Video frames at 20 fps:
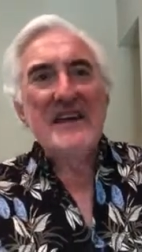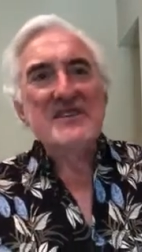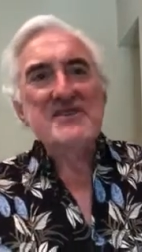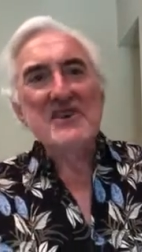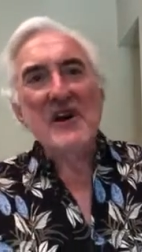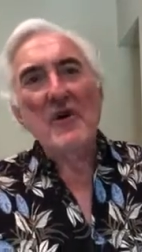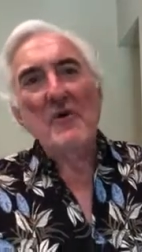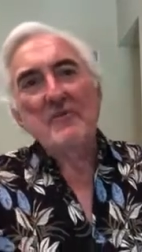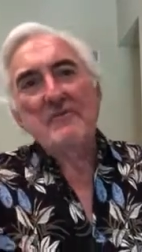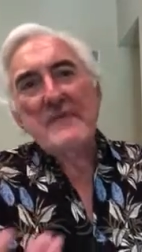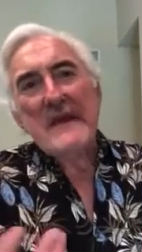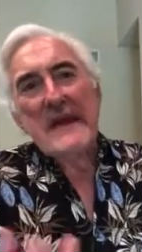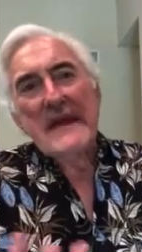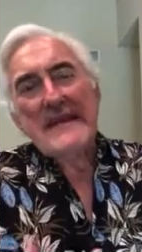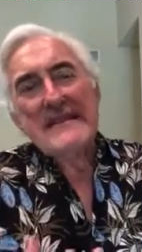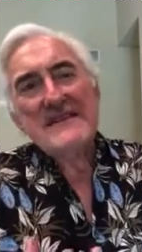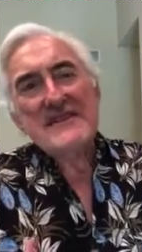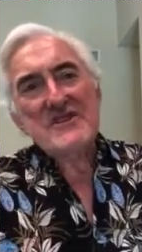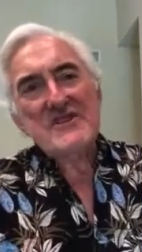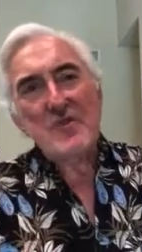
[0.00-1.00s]
So,
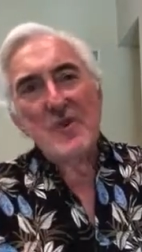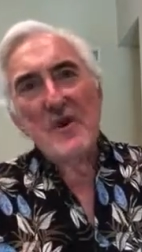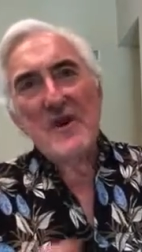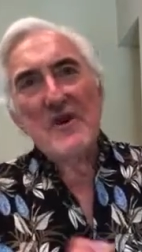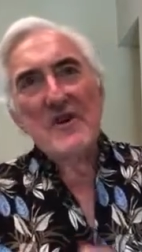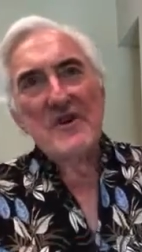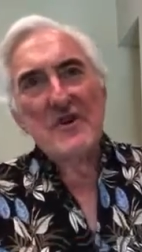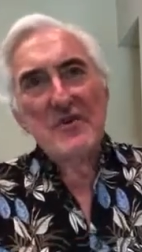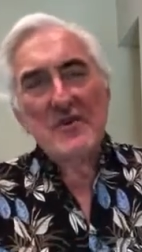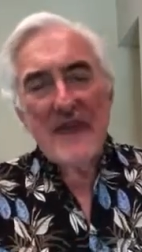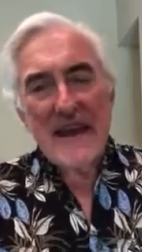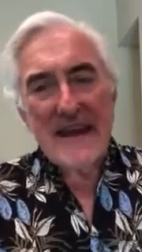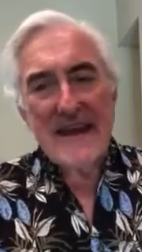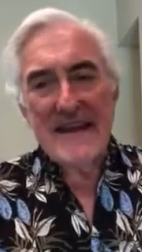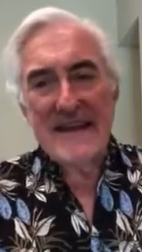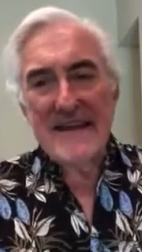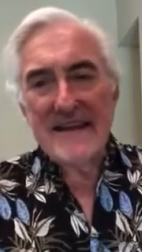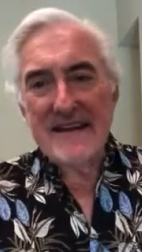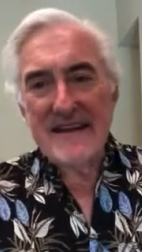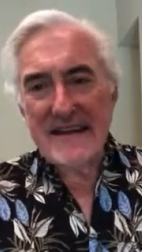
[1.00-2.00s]
since we're
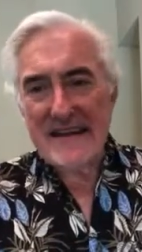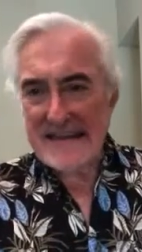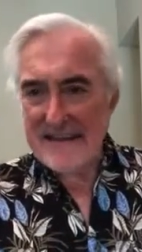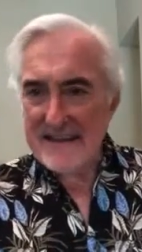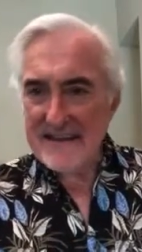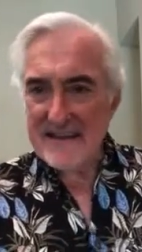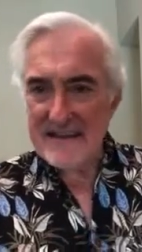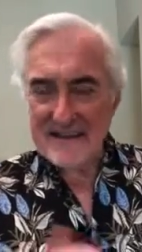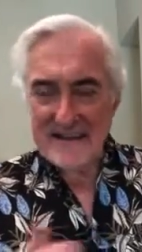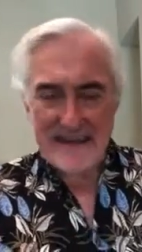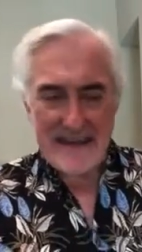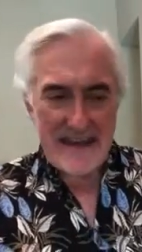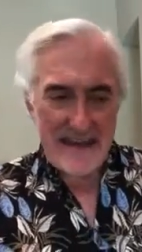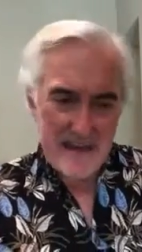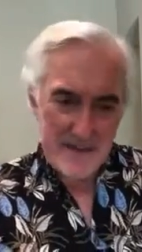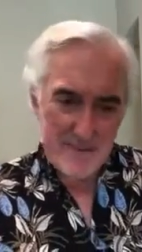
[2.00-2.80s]
created in the